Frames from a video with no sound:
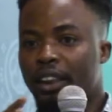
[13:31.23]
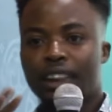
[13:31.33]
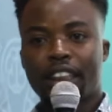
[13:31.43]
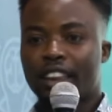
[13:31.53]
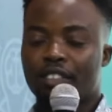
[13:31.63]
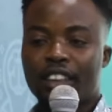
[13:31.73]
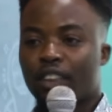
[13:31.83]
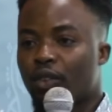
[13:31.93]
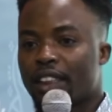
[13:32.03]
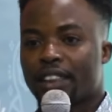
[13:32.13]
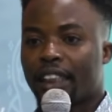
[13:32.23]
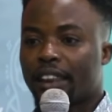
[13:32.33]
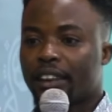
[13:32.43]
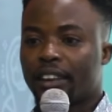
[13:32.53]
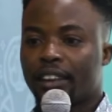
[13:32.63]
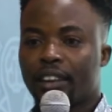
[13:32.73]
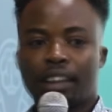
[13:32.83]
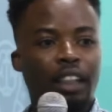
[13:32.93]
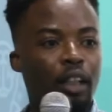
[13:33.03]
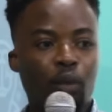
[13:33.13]
brain just shifts at one side.
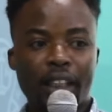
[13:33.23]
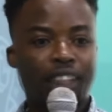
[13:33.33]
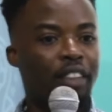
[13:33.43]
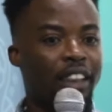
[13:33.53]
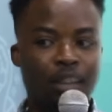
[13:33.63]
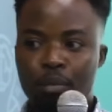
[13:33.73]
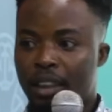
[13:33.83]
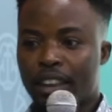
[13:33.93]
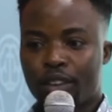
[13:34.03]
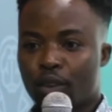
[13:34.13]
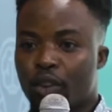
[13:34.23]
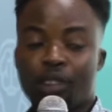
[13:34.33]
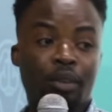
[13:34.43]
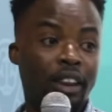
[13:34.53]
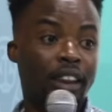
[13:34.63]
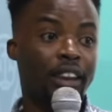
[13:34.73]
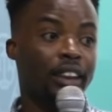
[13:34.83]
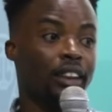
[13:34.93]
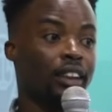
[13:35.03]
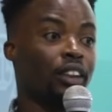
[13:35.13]
Whatever the money is, you go and bring
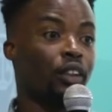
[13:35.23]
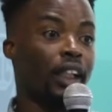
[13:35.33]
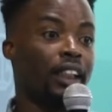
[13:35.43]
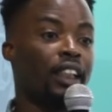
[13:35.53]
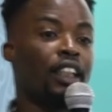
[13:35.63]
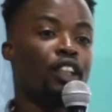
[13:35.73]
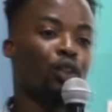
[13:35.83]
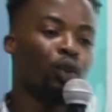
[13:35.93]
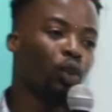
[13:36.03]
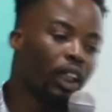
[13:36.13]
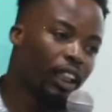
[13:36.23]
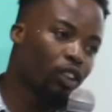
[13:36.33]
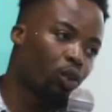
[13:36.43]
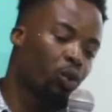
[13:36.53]
it, right? So you learn